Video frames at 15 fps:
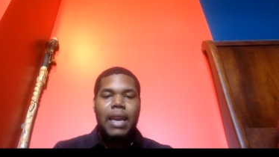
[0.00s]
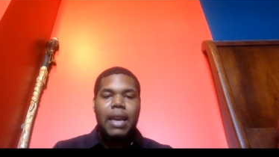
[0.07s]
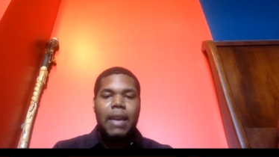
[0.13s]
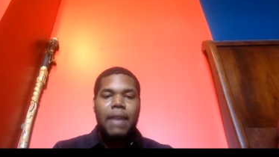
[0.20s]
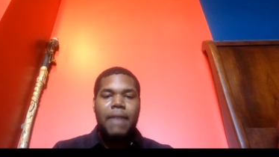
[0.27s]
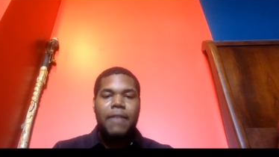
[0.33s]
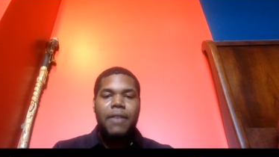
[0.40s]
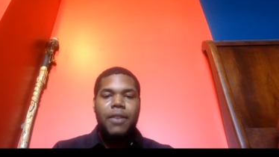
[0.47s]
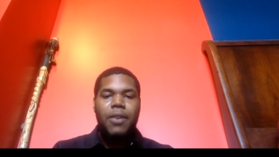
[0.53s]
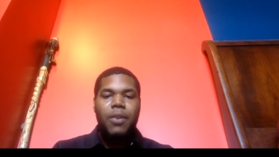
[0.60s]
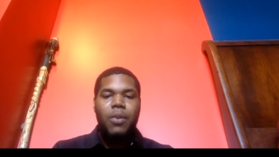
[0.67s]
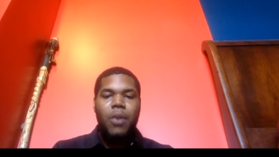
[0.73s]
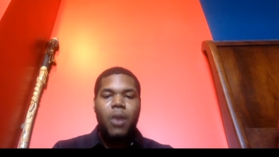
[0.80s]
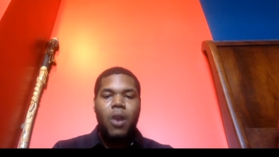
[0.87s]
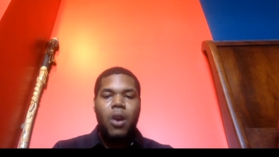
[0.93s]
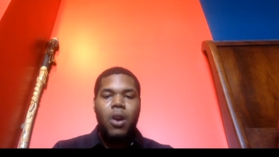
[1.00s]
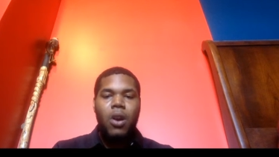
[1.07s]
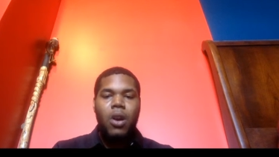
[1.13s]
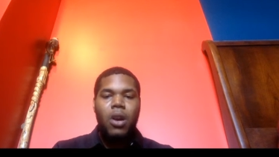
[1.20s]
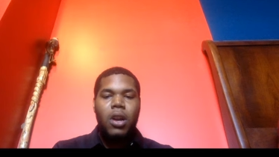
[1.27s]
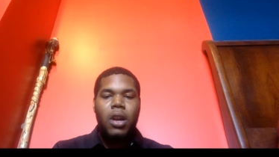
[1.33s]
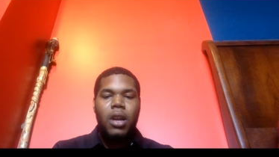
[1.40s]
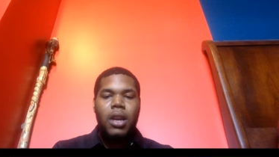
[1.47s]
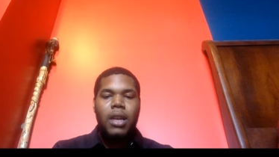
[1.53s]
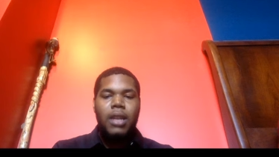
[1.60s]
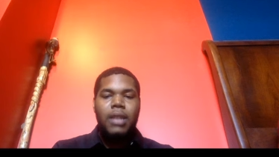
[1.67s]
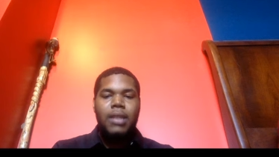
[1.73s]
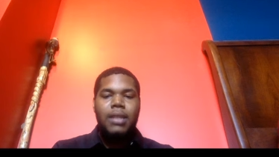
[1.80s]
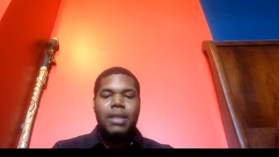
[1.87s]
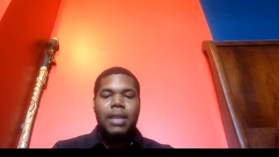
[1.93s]
if you are
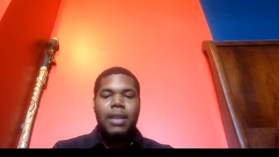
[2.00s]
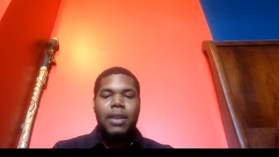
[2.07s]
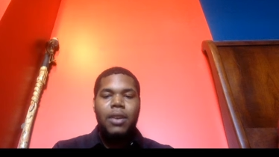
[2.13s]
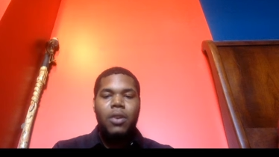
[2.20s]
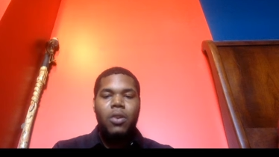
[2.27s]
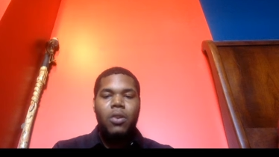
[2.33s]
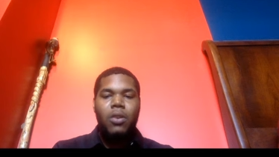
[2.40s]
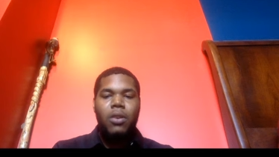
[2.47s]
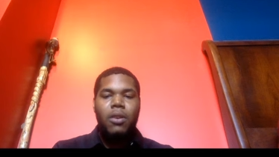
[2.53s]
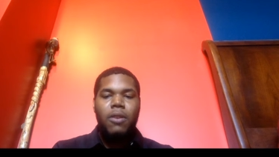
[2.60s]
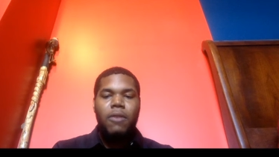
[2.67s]
still